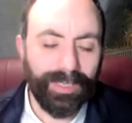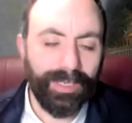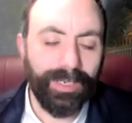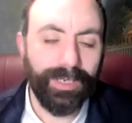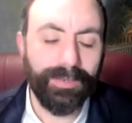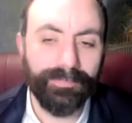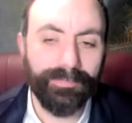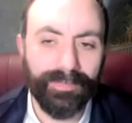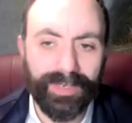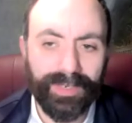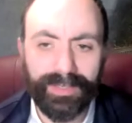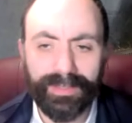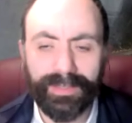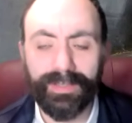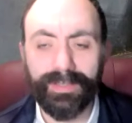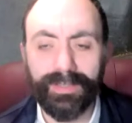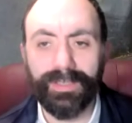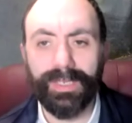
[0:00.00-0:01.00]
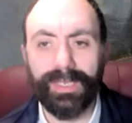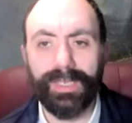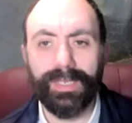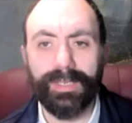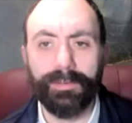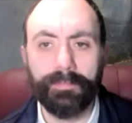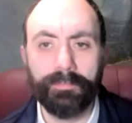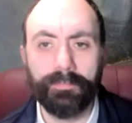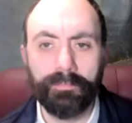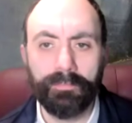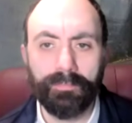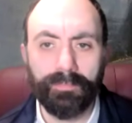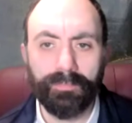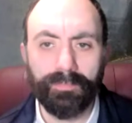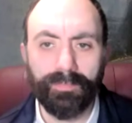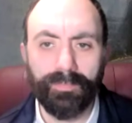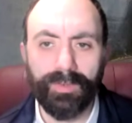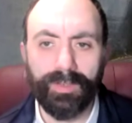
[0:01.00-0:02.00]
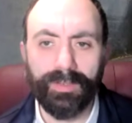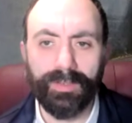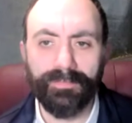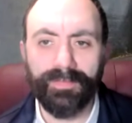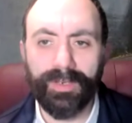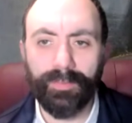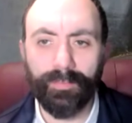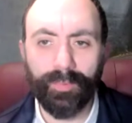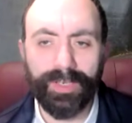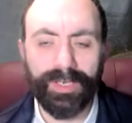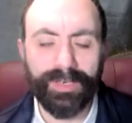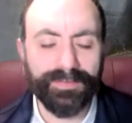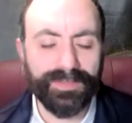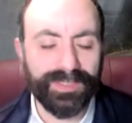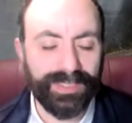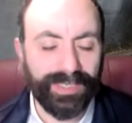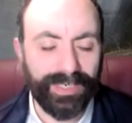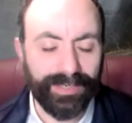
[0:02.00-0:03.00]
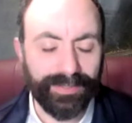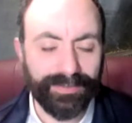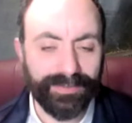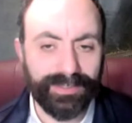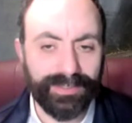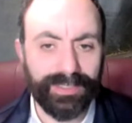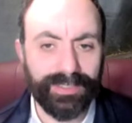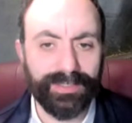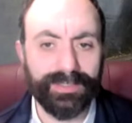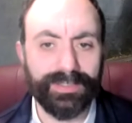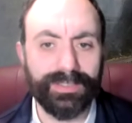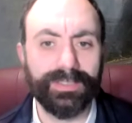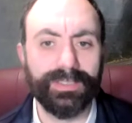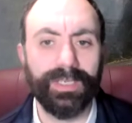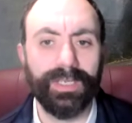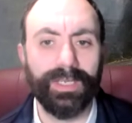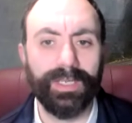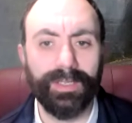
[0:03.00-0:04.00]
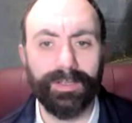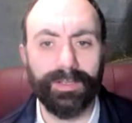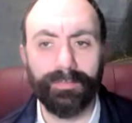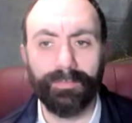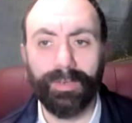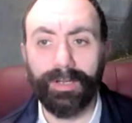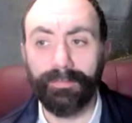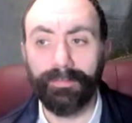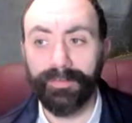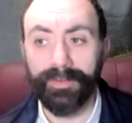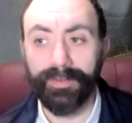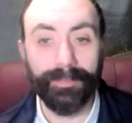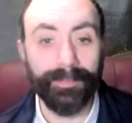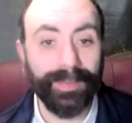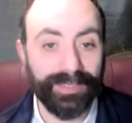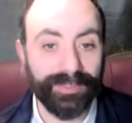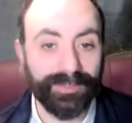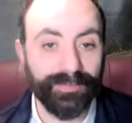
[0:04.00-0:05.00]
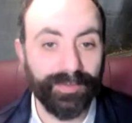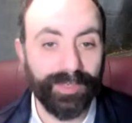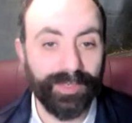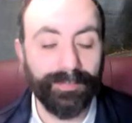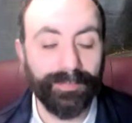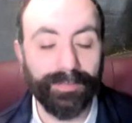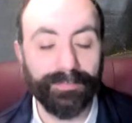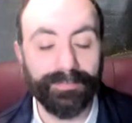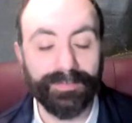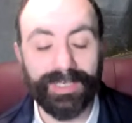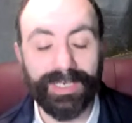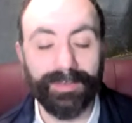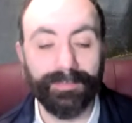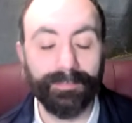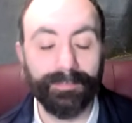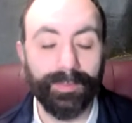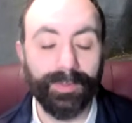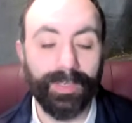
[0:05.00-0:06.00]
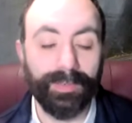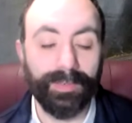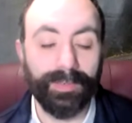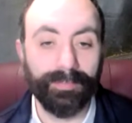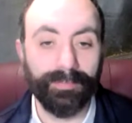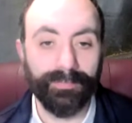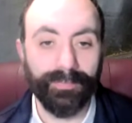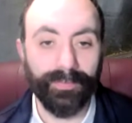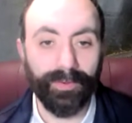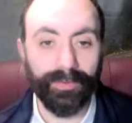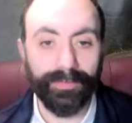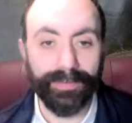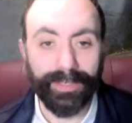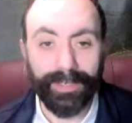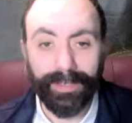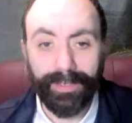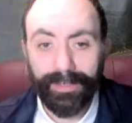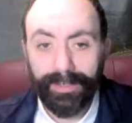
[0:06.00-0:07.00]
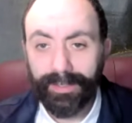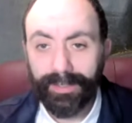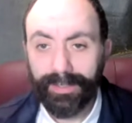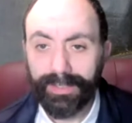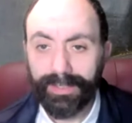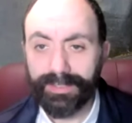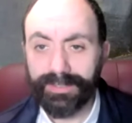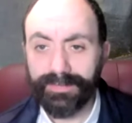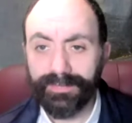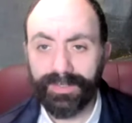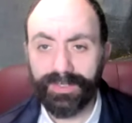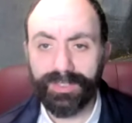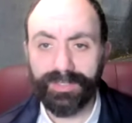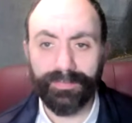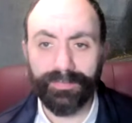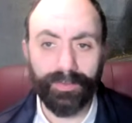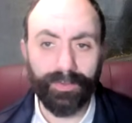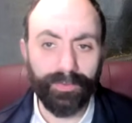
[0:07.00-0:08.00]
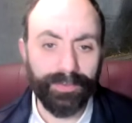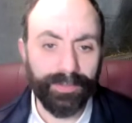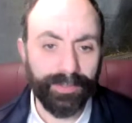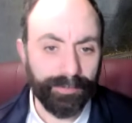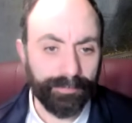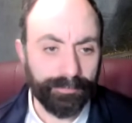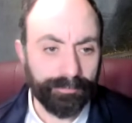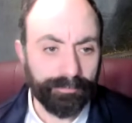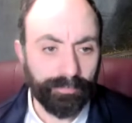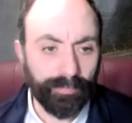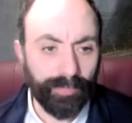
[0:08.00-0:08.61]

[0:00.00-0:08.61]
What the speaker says: I think that the thing we've said since for the past 3 months and before that is, first of all, that